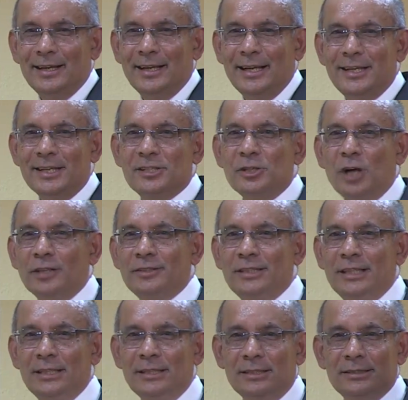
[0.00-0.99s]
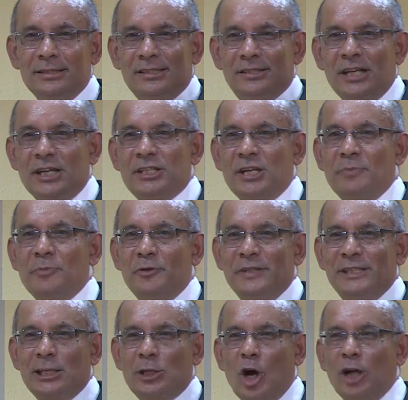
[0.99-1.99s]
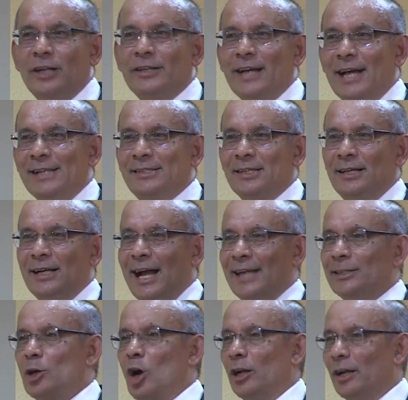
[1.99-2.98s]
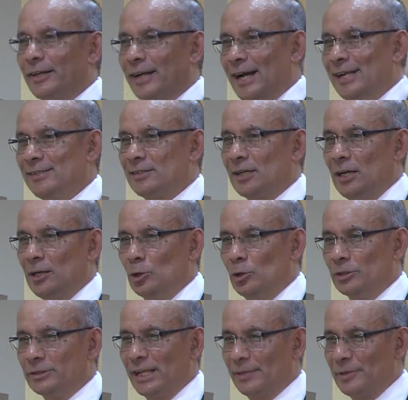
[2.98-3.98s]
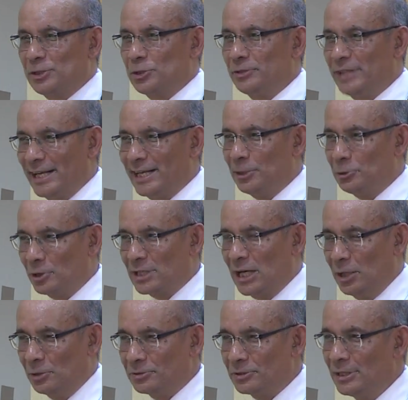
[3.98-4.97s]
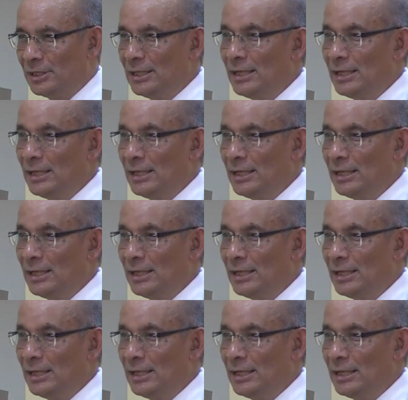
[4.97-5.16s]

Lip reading: it is not the distinction between the colonizer and the colonized alone that we should take into account.